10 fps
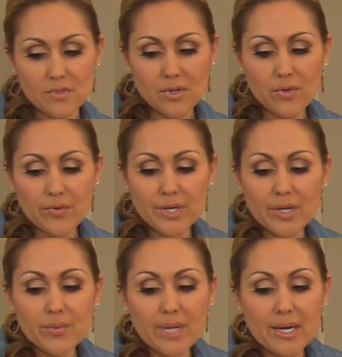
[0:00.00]
Over
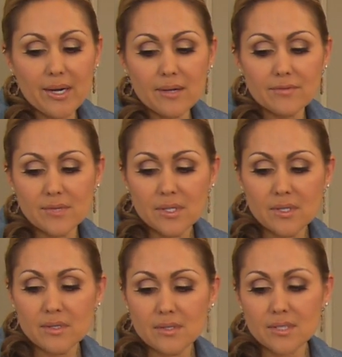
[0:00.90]
here we have
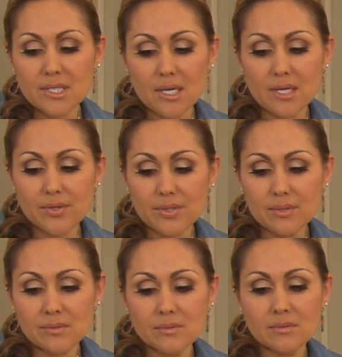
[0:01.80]

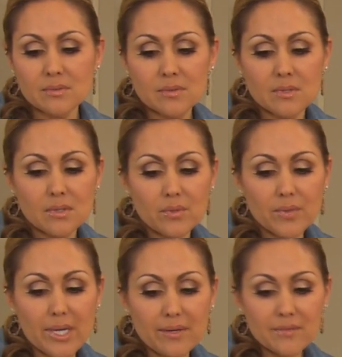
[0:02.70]
cilantro,
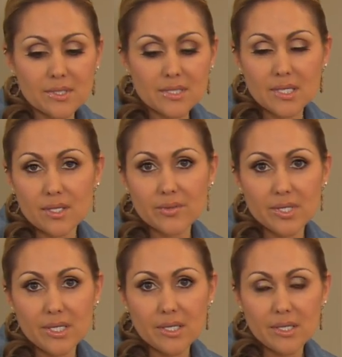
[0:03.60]
we have celery.